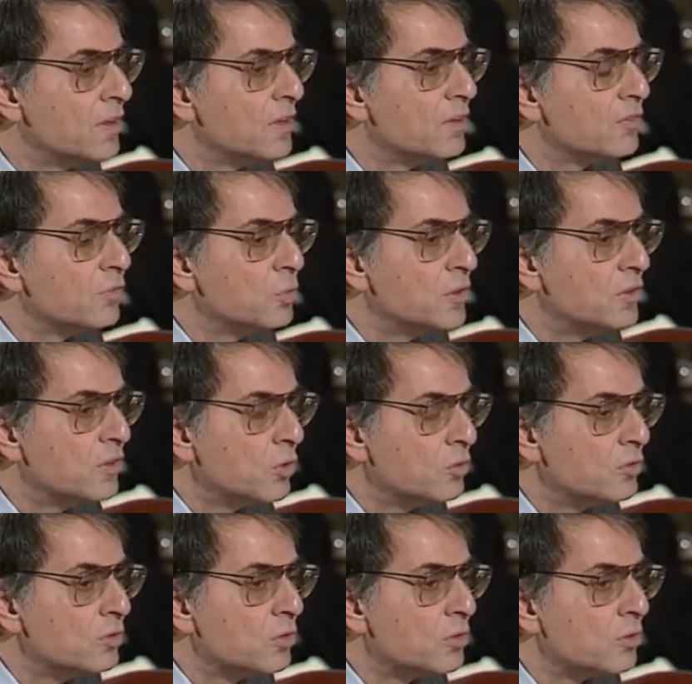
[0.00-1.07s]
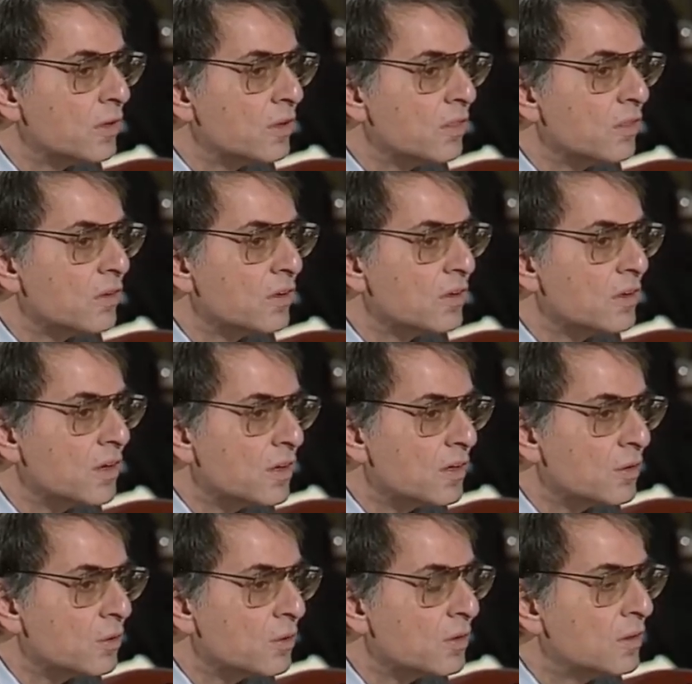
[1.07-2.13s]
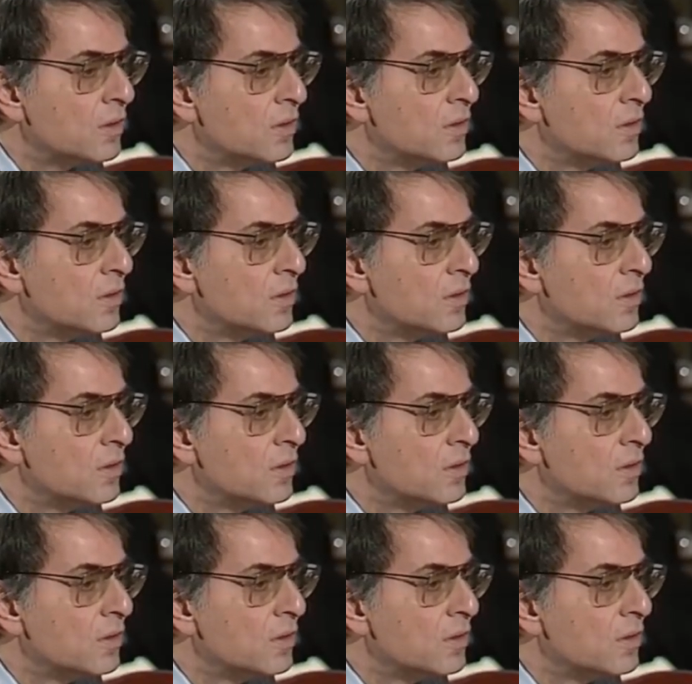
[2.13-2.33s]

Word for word: If we don't do the right thing now,